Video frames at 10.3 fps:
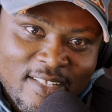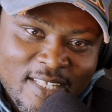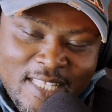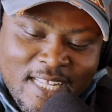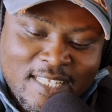
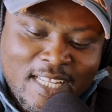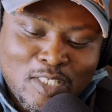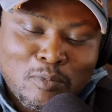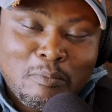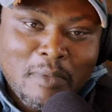that
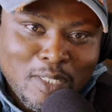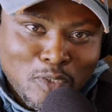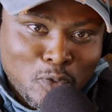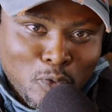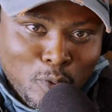has made
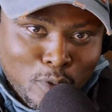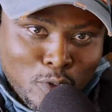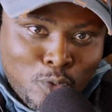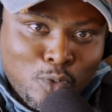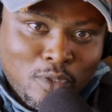you not
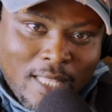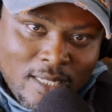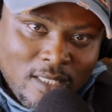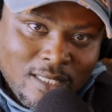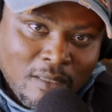do
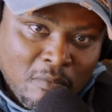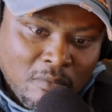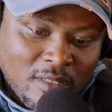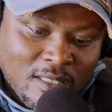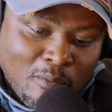that
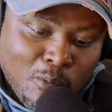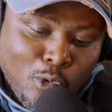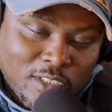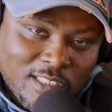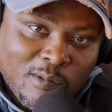the
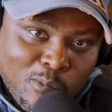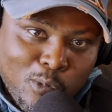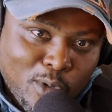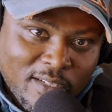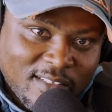most
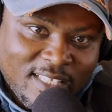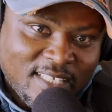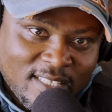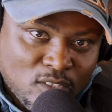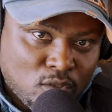important
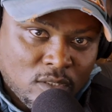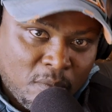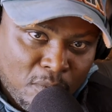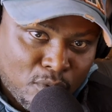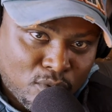thing that you're
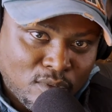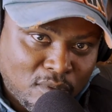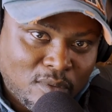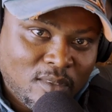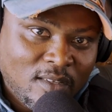supposed to
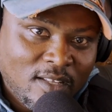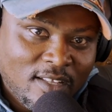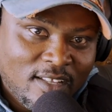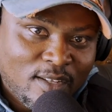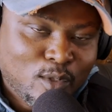do?
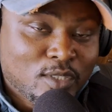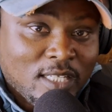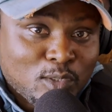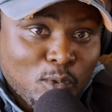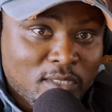Because
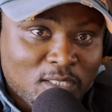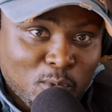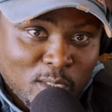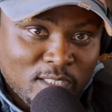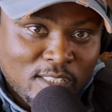that's always the
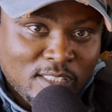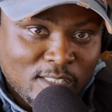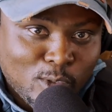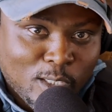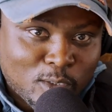question you
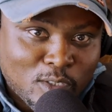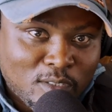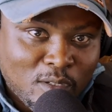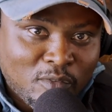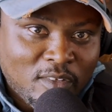need to ask
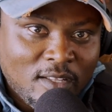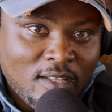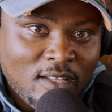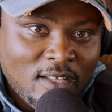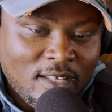yourself.
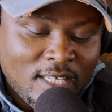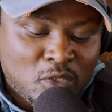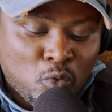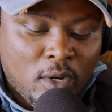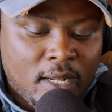
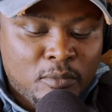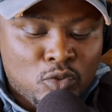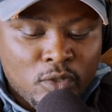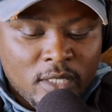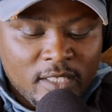Is what I'm
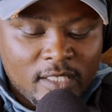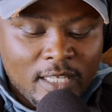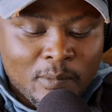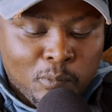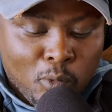doing
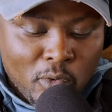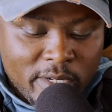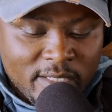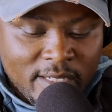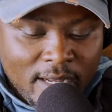
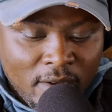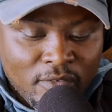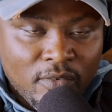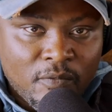important enough